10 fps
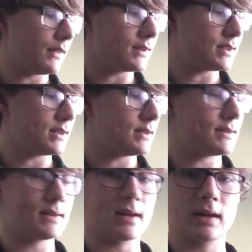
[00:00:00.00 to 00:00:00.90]
This
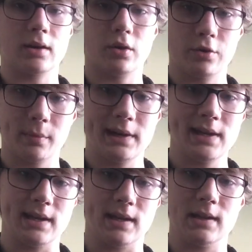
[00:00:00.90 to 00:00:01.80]
is
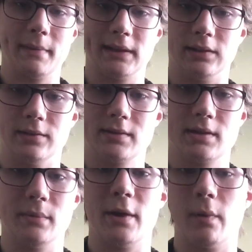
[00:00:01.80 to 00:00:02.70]
Korobeiniki, the
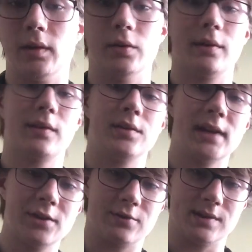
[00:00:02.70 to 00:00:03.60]
Peddlers. You may well know it as the
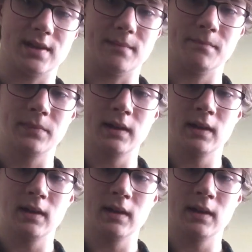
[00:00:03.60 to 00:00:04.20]
Tetris theme.